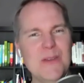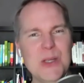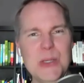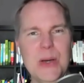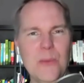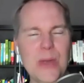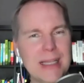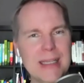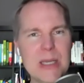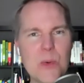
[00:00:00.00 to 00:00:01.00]
do it
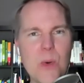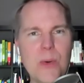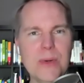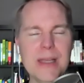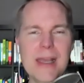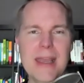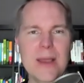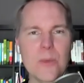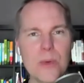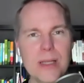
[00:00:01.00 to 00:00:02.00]
weekly, you won't.
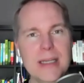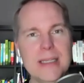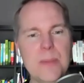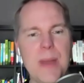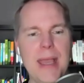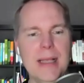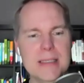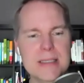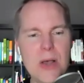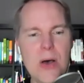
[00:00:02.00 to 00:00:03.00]
It really
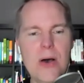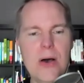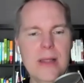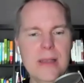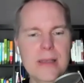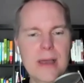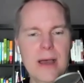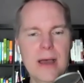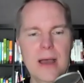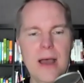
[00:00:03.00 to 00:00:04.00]
depends on
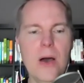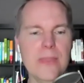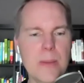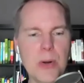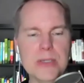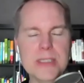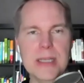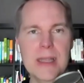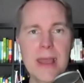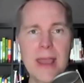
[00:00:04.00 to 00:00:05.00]
the
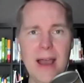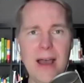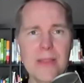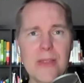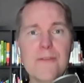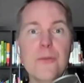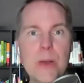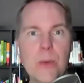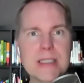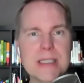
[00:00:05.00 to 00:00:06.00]
person, the
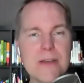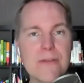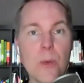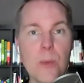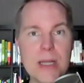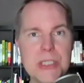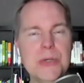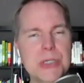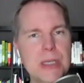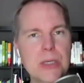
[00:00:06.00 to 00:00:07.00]
frequency for which
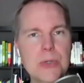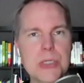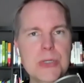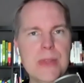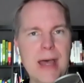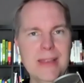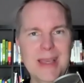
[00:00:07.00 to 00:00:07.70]
you should do that.